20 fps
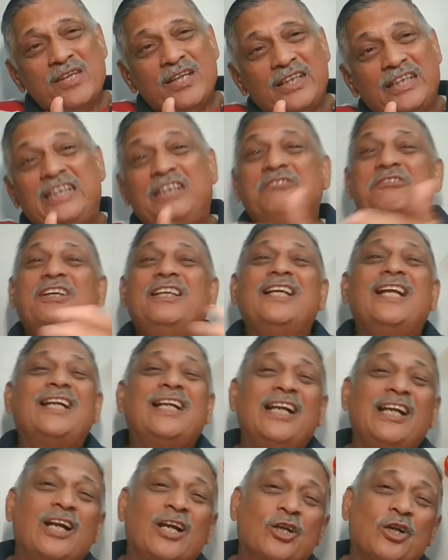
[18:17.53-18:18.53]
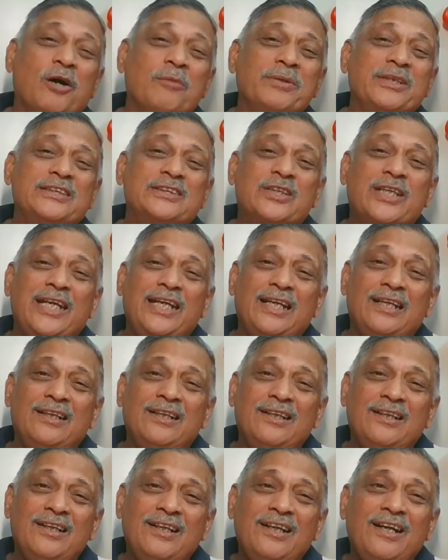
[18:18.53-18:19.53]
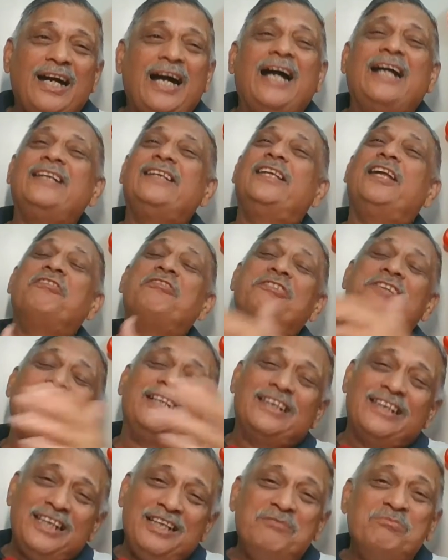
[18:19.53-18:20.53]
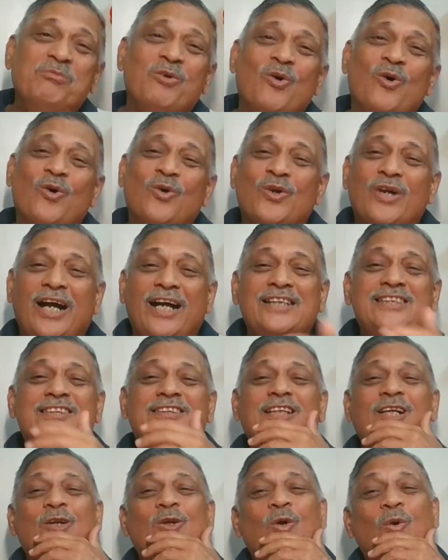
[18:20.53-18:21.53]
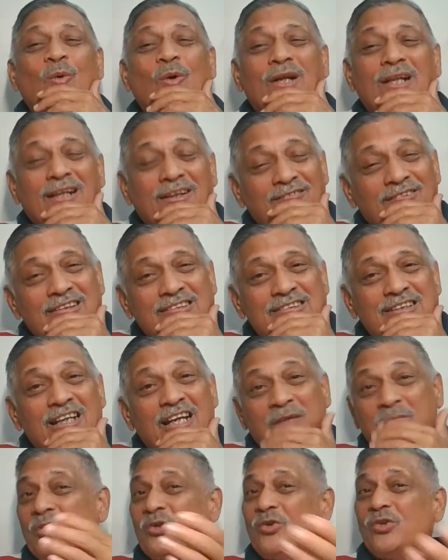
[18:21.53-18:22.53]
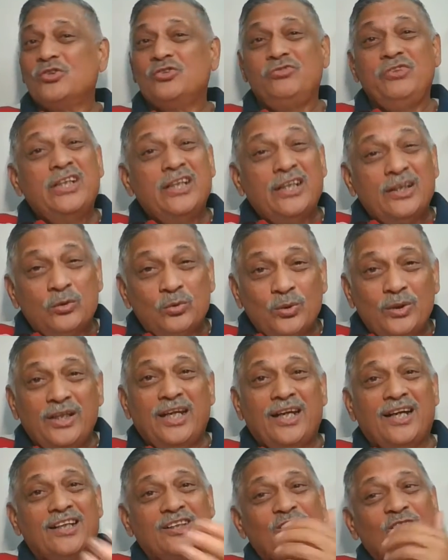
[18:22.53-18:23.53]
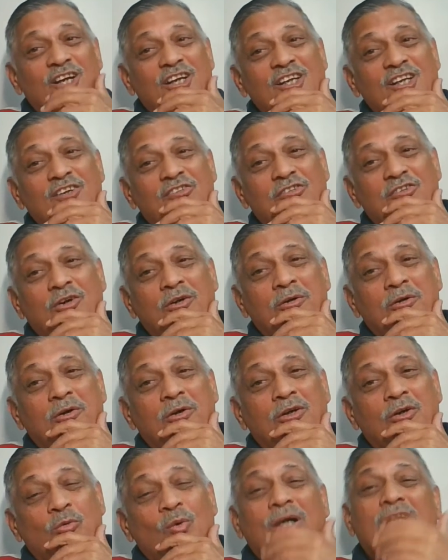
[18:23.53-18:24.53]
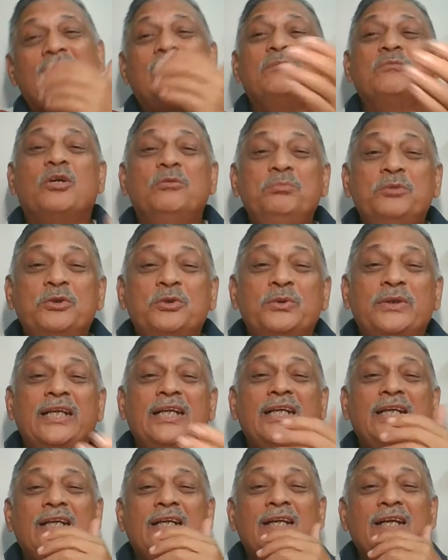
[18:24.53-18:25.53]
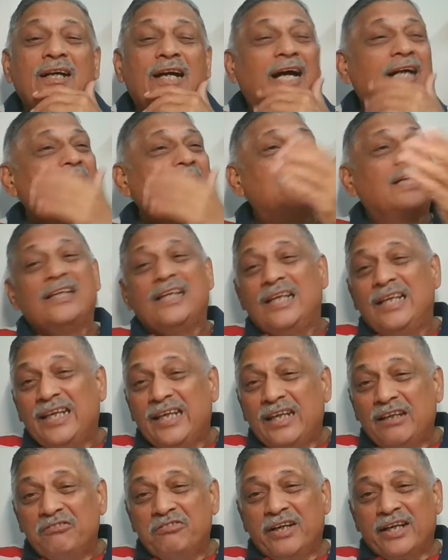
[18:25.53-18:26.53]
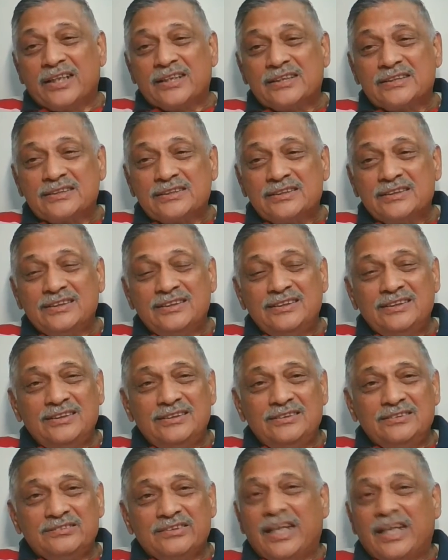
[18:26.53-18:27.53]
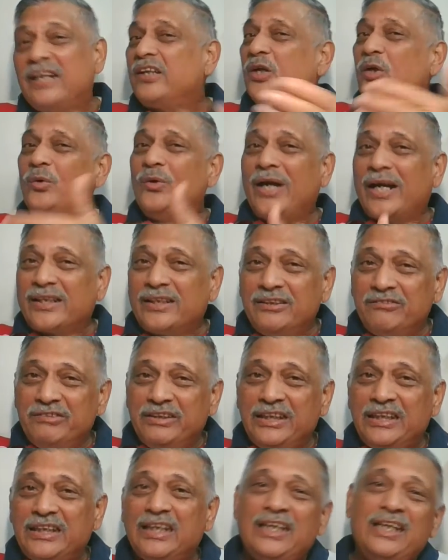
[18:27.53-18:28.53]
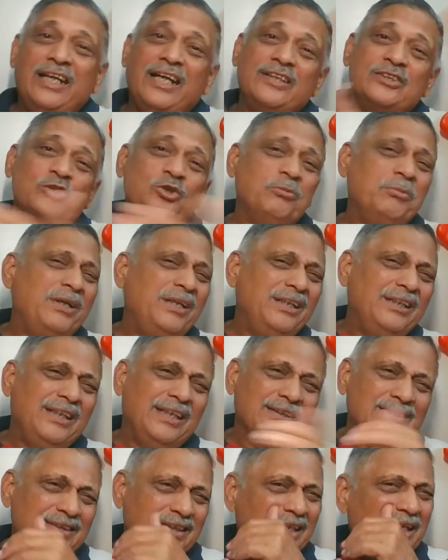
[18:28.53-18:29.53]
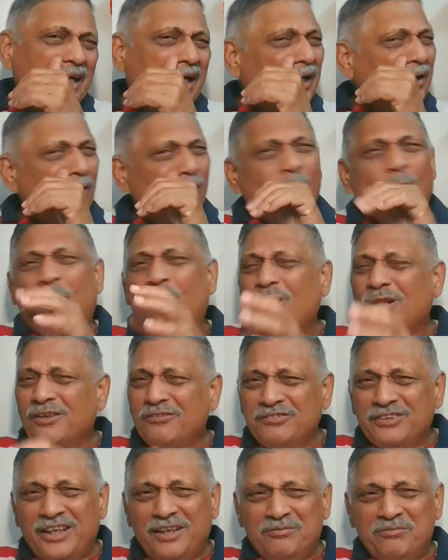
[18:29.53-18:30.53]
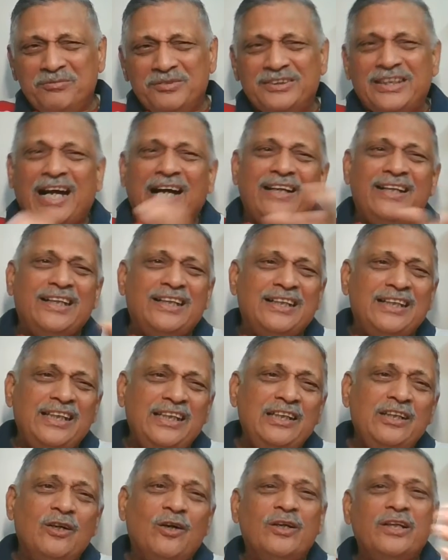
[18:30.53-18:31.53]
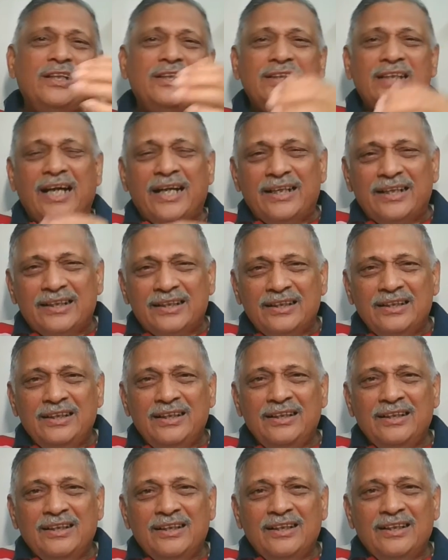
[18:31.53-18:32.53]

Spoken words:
even at an atomic scale, and definitely more at still lower levels, because we today are talking of quantum computing and tunneling effects and radioactive decay and so many things. And all of them directly or indirectly